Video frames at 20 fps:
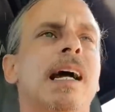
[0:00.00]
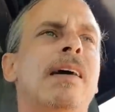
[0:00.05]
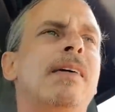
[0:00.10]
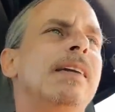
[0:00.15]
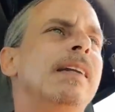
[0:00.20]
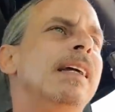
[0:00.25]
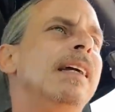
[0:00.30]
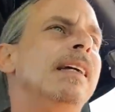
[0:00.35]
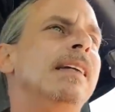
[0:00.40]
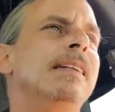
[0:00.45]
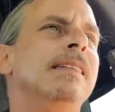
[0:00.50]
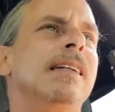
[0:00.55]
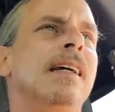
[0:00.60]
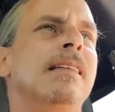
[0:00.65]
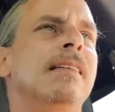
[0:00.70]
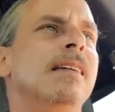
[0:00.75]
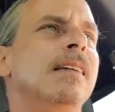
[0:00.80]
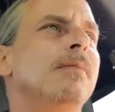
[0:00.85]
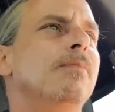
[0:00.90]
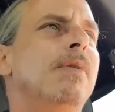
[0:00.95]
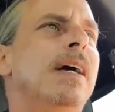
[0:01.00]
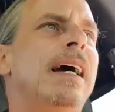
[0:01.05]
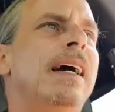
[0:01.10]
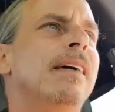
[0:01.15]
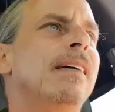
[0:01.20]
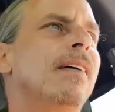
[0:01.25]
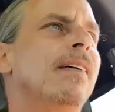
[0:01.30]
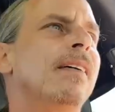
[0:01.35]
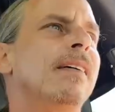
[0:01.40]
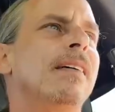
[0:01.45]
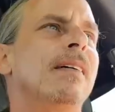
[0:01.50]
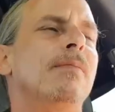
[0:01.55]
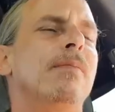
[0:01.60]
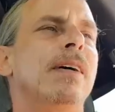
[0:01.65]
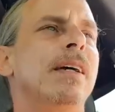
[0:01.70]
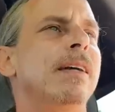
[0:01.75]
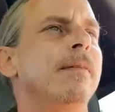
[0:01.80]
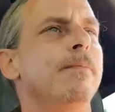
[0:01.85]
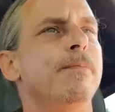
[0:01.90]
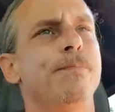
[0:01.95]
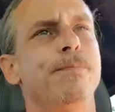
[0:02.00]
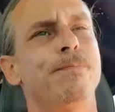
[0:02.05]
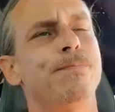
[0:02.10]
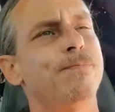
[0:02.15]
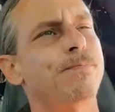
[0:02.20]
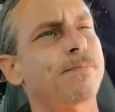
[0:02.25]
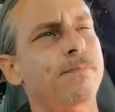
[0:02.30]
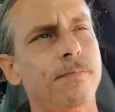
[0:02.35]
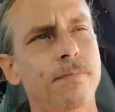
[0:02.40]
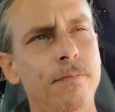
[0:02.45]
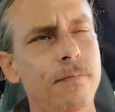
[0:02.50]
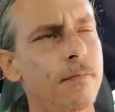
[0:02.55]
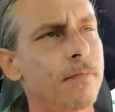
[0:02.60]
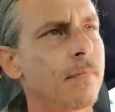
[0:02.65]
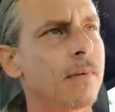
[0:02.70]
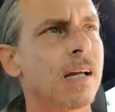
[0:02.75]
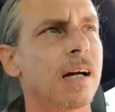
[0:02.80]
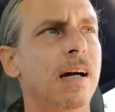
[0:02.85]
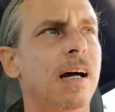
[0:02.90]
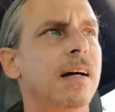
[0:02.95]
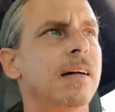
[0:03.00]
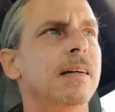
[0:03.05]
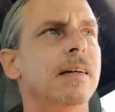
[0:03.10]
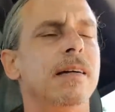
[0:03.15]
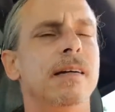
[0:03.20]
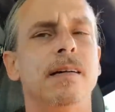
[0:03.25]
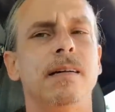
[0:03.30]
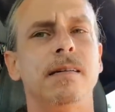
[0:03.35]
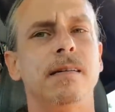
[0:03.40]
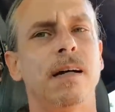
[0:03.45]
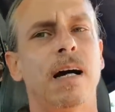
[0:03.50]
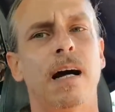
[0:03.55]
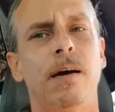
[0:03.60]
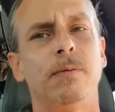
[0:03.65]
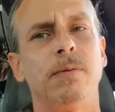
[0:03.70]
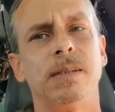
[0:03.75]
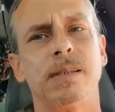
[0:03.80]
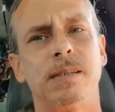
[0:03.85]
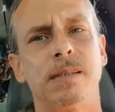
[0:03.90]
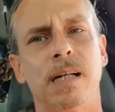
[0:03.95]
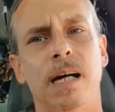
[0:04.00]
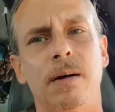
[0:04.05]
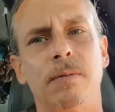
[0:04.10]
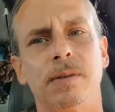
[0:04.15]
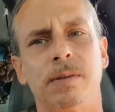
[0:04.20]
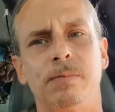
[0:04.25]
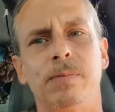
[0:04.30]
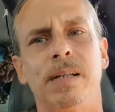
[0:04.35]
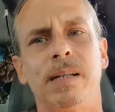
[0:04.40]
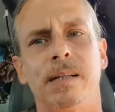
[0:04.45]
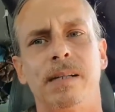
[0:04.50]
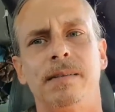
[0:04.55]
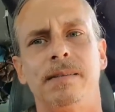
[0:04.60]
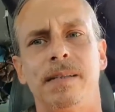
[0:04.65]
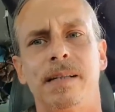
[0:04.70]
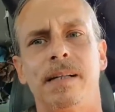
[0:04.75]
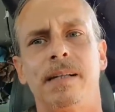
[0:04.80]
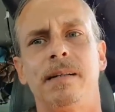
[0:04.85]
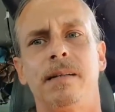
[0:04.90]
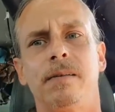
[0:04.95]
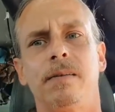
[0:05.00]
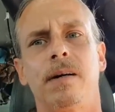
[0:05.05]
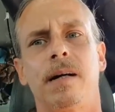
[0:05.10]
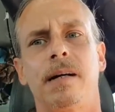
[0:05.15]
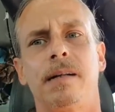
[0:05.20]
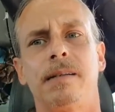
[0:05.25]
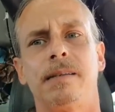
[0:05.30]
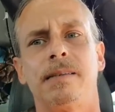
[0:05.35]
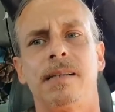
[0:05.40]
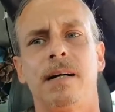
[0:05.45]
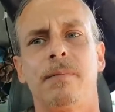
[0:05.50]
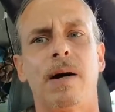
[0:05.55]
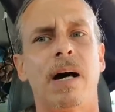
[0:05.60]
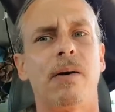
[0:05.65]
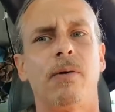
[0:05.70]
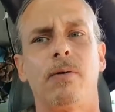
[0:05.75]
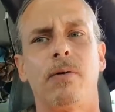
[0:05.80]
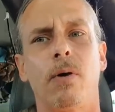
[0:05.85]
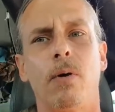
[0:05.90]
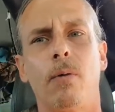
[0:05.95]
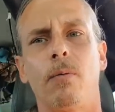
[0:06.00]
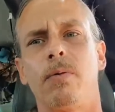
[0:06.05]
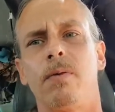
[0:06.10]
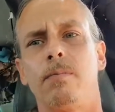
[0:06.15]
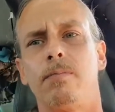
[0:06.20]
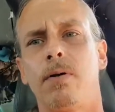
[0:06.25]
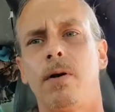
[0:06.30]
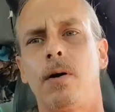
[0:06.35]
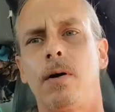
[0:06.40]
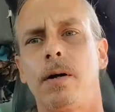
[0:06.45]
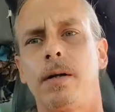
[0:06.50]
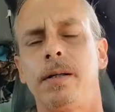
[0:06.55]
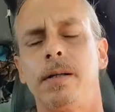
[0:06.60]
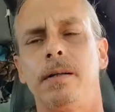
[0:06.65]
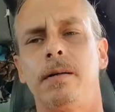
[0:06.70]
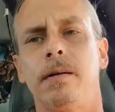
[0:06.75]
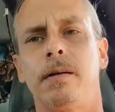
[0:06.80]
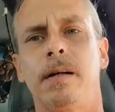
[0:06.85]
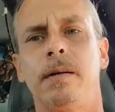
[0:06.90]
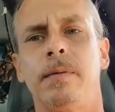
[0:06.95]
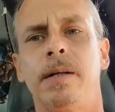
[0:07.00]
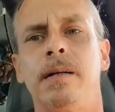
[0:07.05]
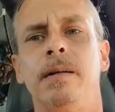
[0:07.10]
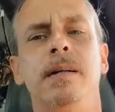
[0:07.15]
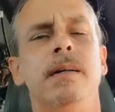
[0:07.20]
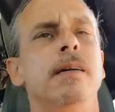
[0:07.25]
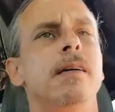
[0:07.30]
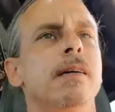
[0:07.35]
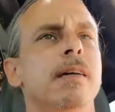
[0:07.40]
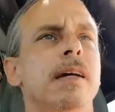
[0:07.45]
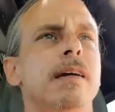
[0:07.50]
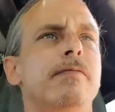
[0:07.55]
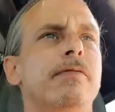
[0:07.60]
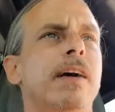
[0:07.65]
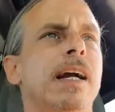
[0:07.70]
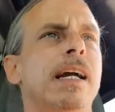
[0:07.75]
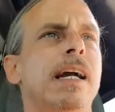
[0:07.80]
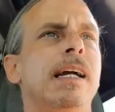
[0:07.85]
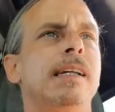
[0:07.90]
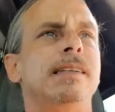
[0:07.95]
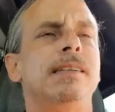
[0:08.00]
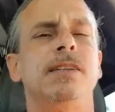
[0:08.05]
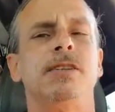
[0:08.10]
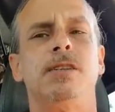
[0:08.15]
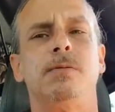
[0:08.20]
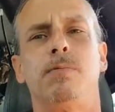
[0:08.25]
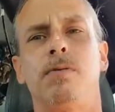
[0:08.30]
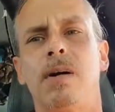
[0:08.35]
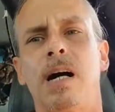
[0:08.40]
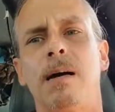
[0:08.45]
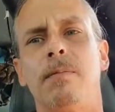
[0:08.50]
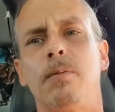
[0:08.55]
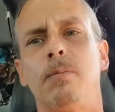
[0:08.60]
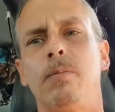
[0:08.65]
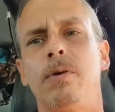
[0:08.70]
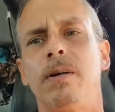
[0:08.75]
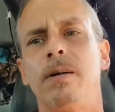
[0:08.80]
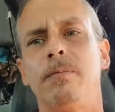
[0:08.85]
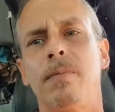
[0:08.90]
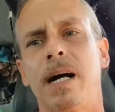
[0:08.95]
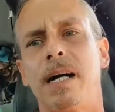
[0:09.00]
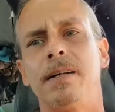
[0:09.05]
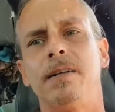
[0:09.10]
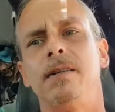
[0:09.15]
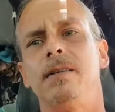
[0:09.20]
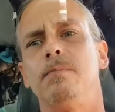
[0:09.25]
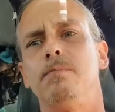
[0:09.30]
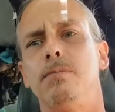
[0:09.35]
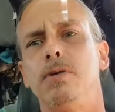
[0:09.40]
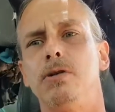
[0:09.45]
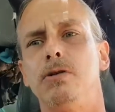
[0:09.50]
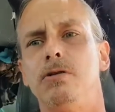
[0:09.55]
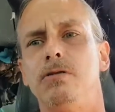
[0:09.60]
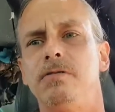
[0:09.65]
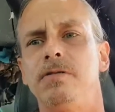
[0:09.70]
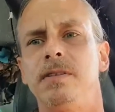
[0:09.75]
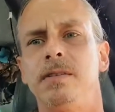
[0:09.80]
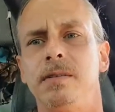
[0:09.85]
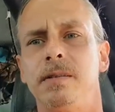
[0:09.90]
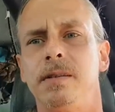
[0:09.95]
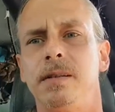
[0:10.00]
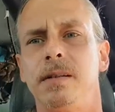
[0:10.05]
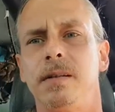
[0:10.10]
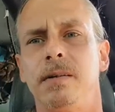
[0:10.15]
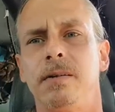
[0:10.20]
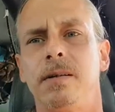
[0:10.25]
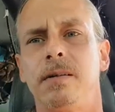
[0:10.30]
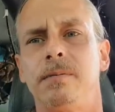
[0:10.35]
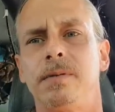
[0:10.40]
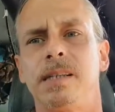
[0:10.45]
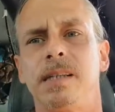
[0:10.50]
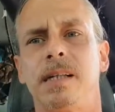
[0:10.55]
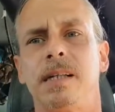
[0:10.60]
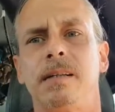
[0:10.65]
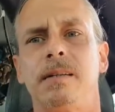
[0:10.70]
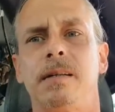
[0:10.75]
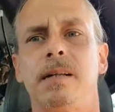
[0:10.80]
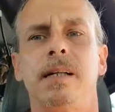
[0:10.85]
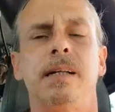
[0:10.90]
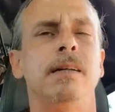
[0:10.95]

Nowadays I think back on it, I'm like, I, uh, I was I was being a dick a lot of the time. I don't own the park, you know what I mean? If I got such a problem with him, I could have moved. You know what I'm saying?